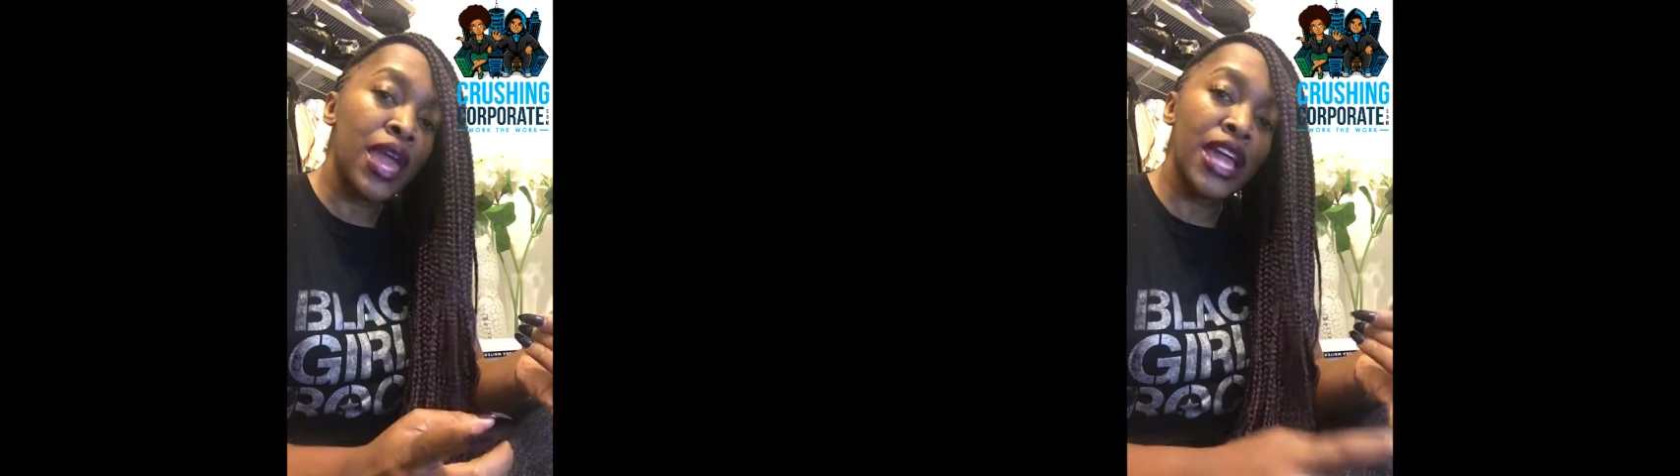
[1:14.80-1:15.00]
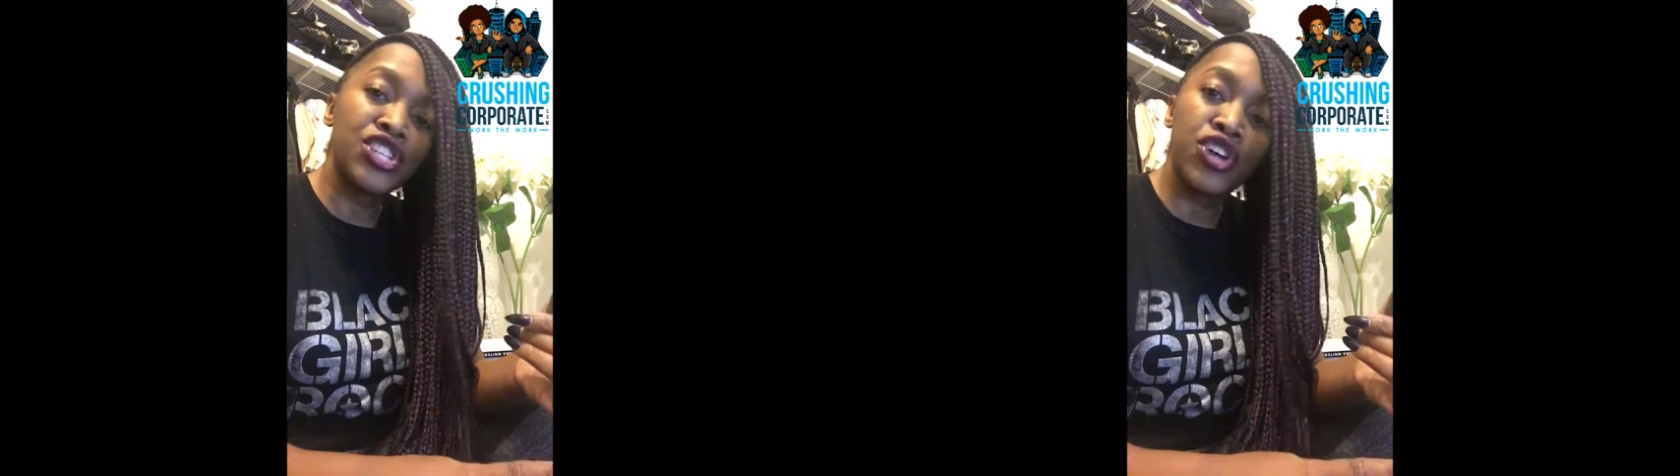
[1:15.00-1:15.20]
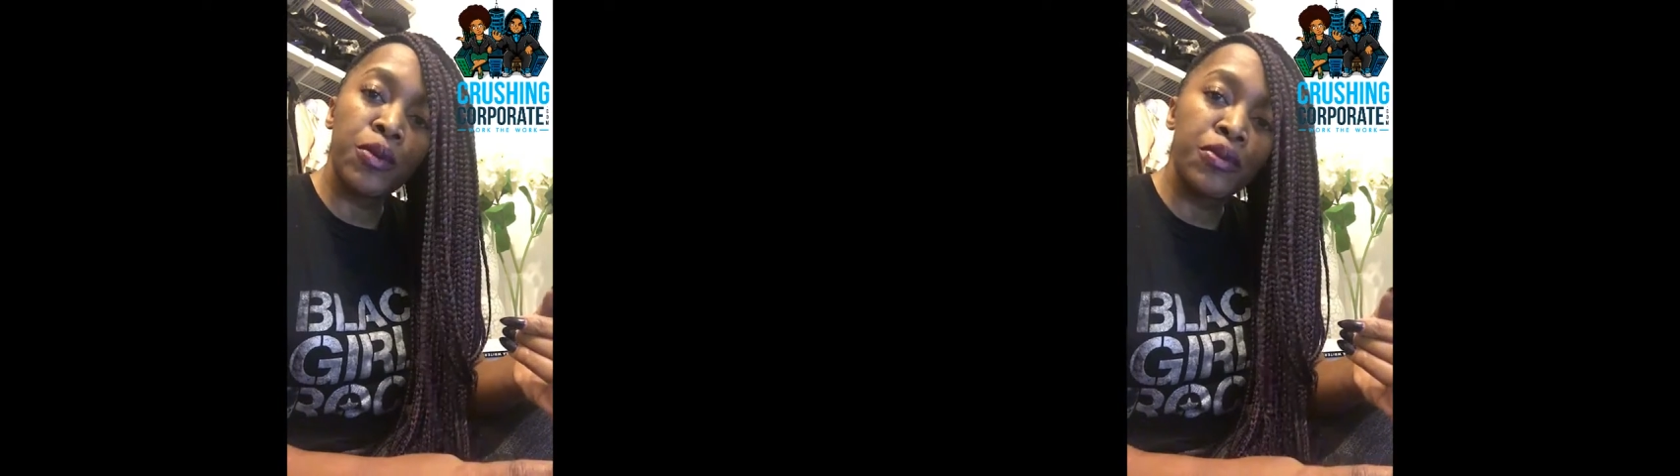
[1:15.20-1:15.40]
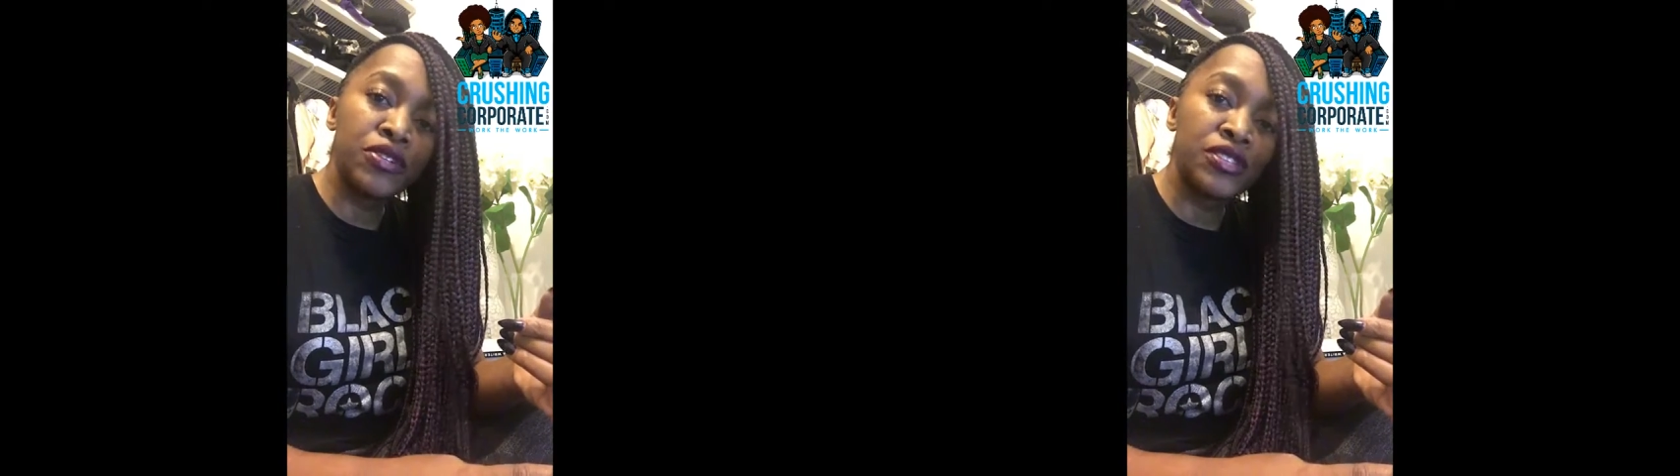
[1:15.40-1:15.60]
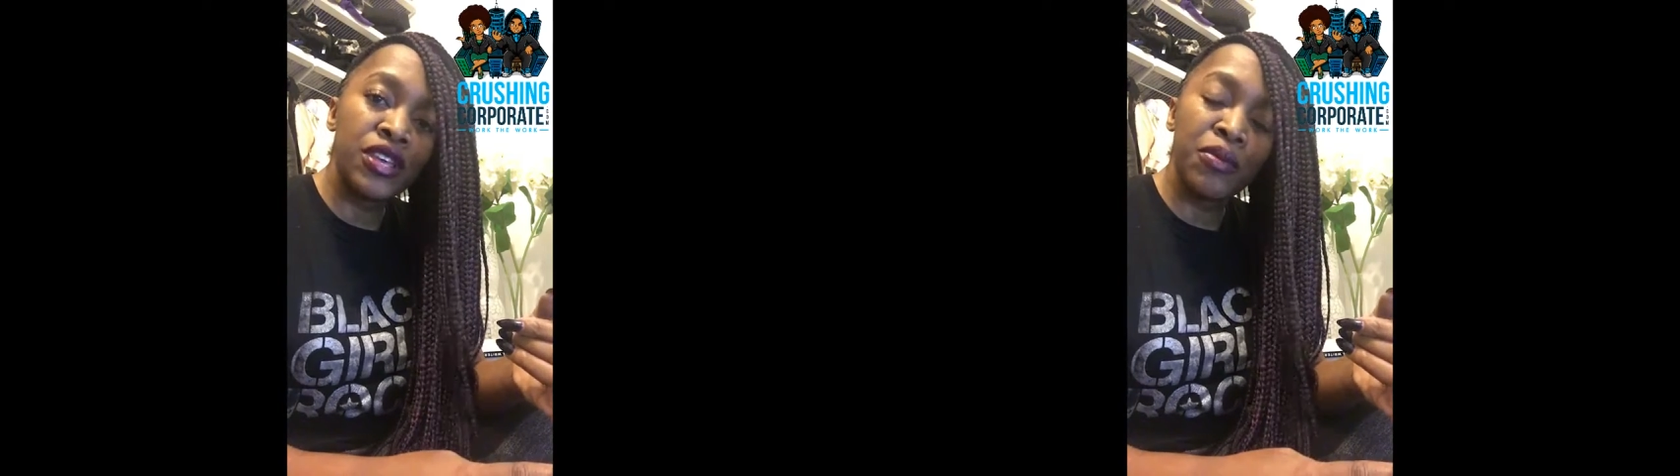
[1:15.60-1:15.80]
HR
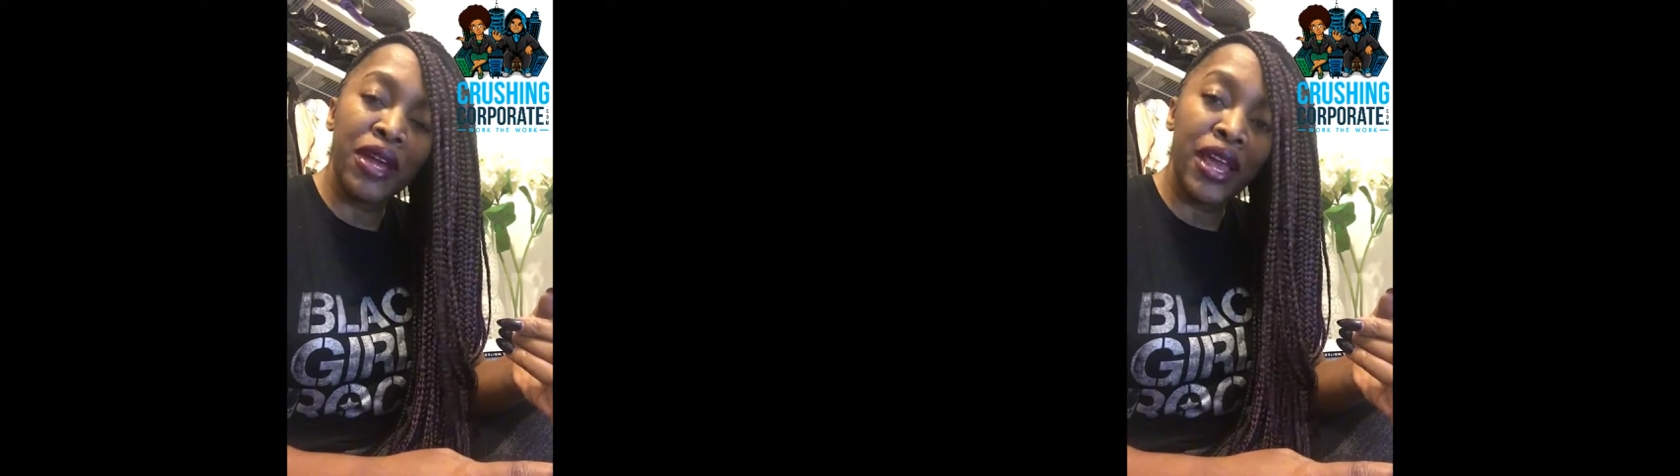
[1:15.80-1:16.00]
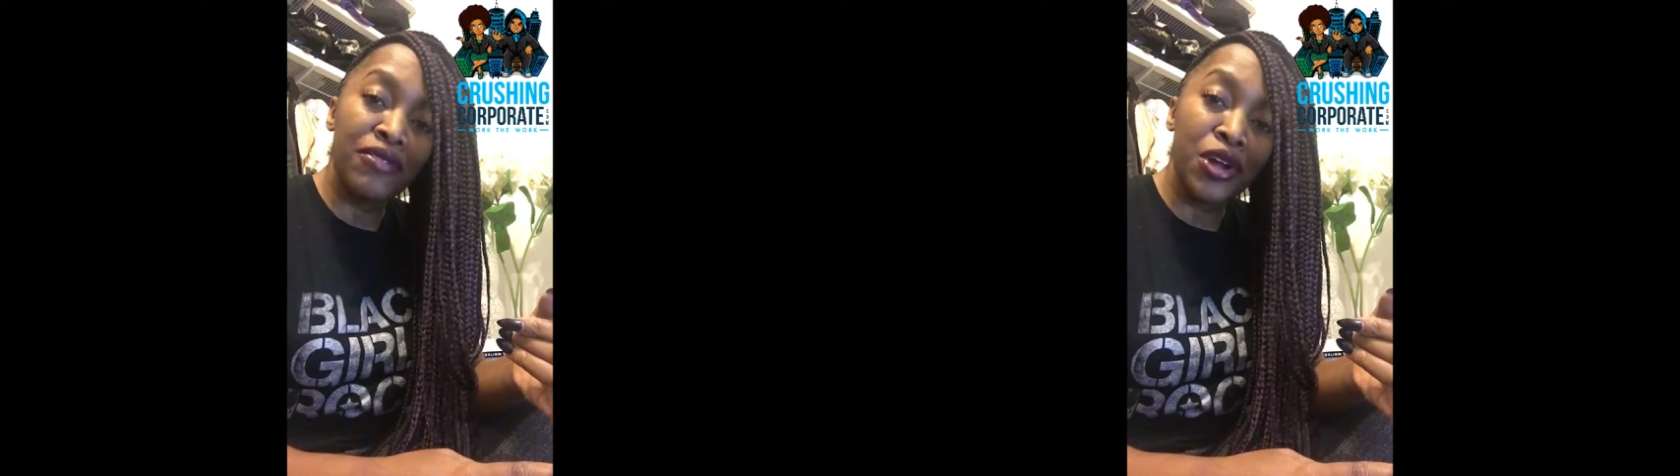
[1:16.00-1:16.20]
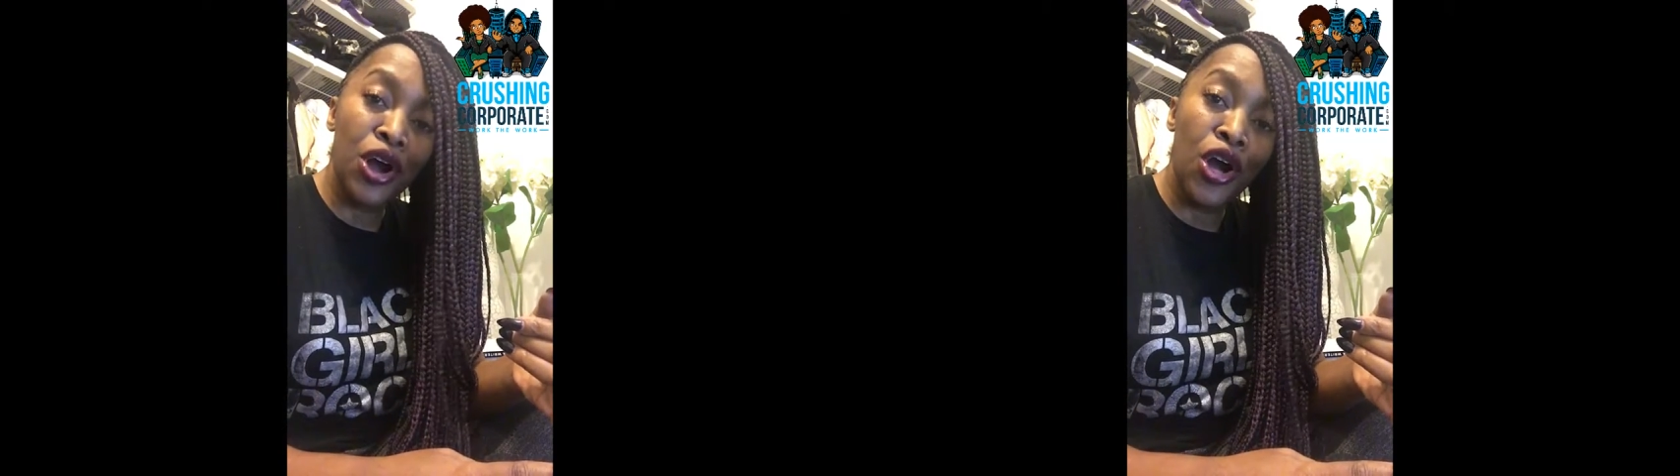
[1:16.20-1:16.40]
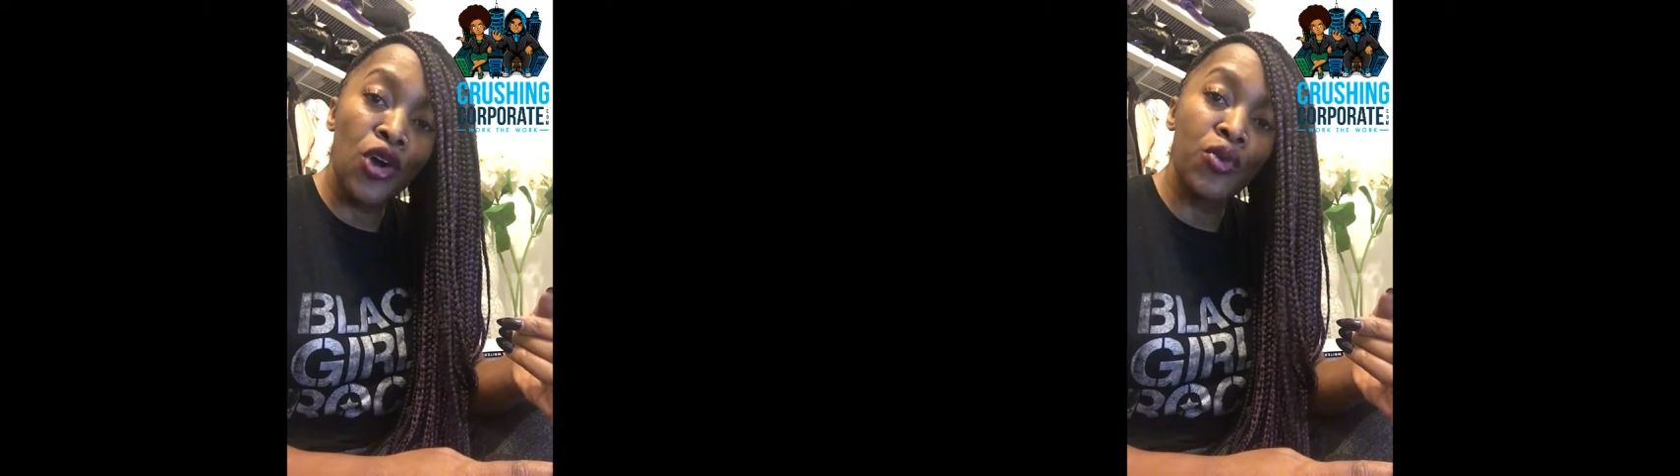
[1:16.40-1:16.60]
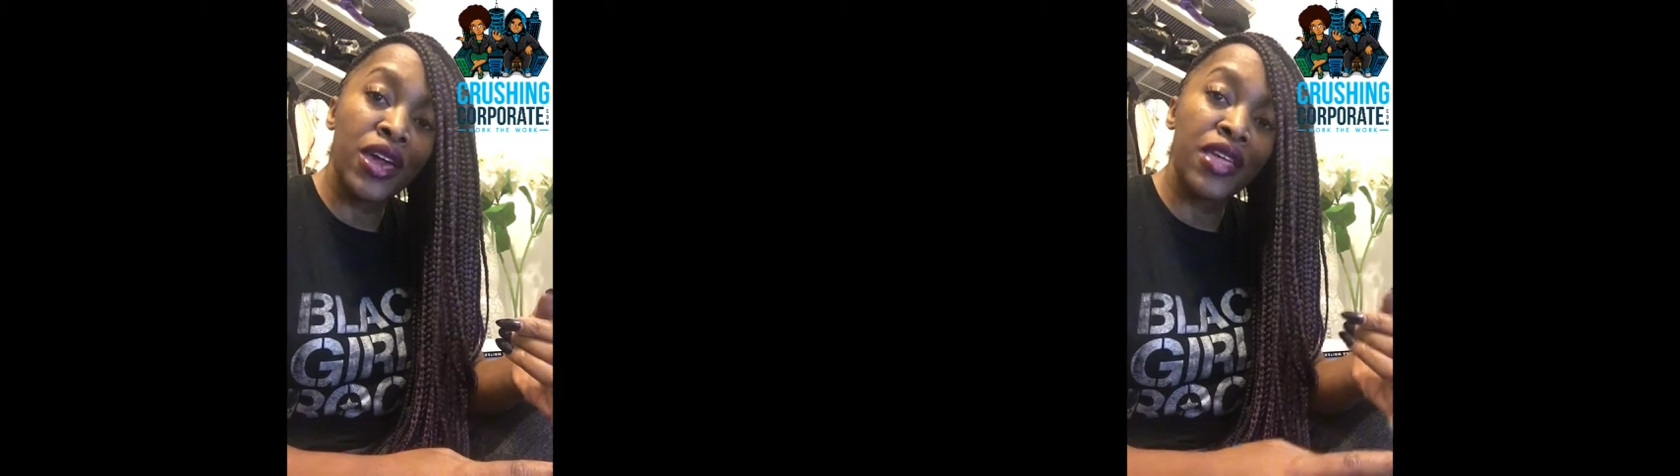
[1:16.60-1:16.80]
person that you might have a
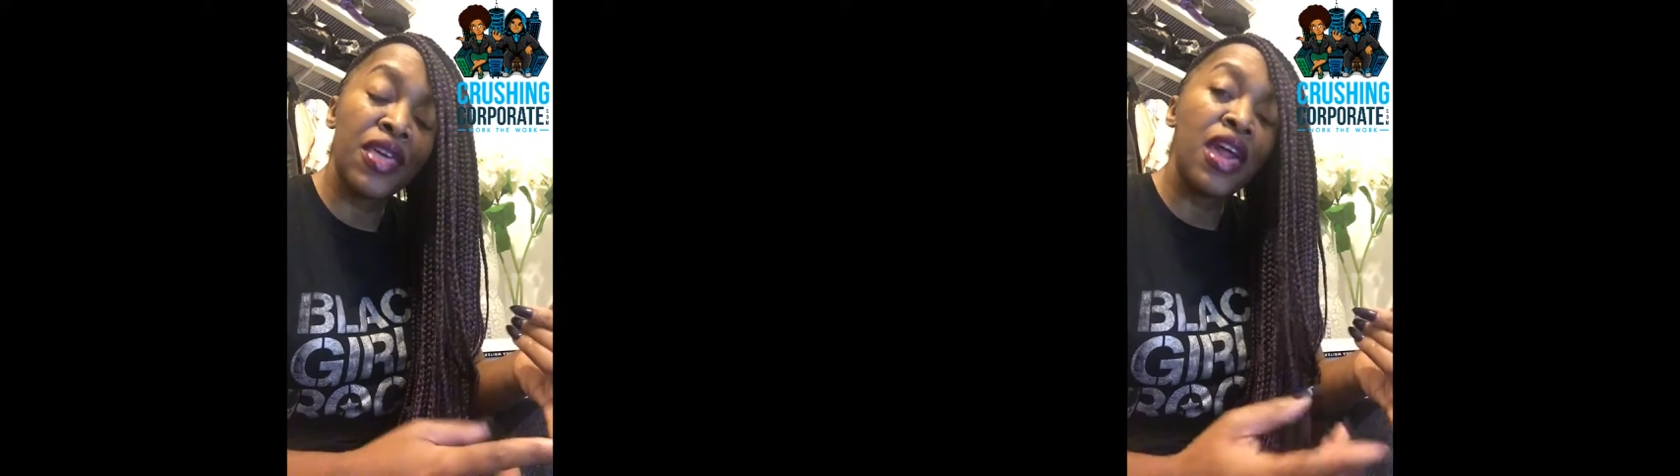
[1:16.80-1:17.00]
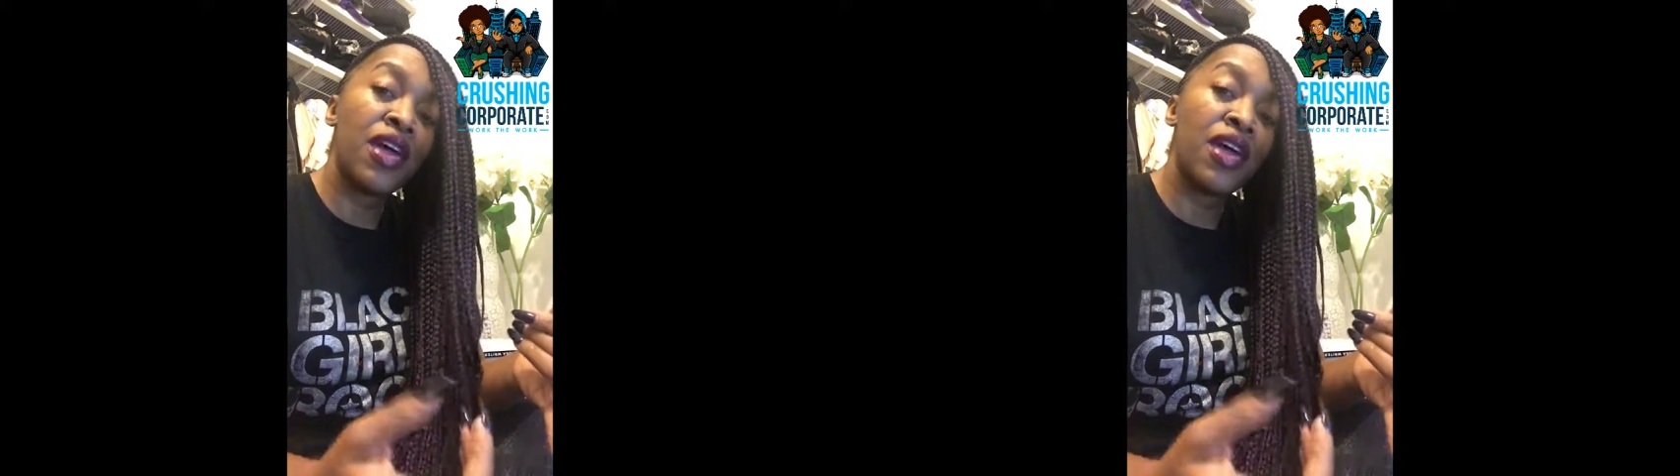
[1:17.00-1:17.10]
call with,